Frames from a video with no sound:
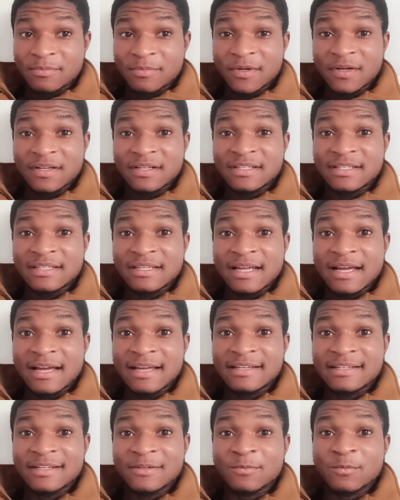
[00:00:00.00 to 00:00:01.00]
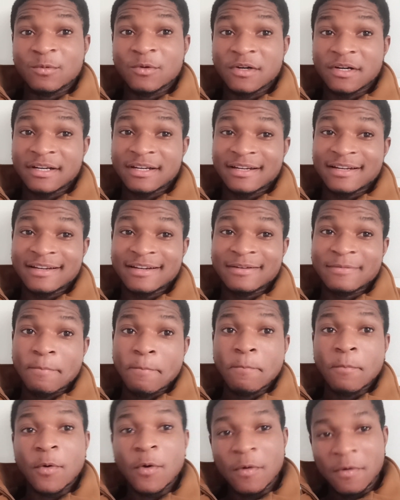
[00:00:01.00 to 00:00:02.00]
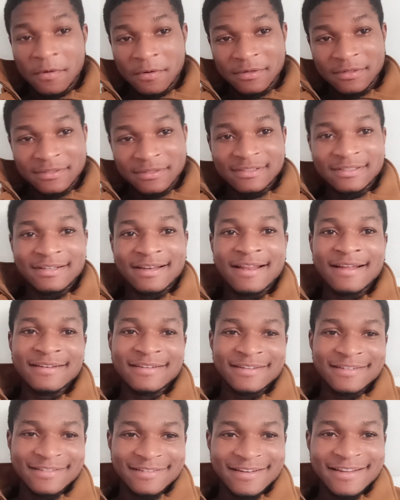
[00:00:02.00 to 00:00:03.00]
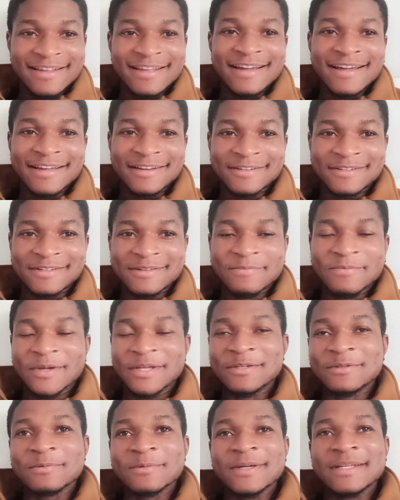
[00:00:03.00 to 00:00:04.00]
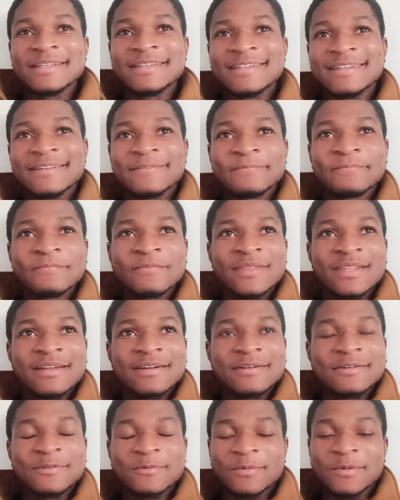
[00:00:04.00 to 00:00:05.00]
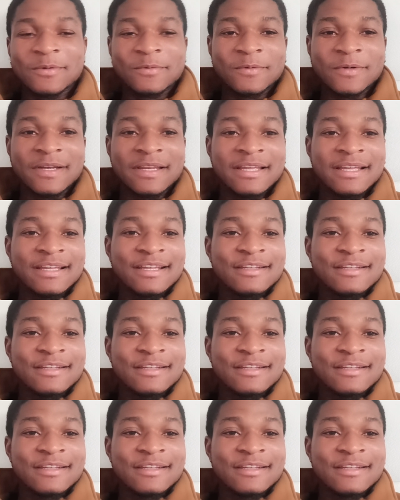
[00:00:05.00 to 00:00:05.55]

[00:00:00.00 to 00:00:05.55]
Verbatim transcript: but I did work more than the day I actually made 20 or 21.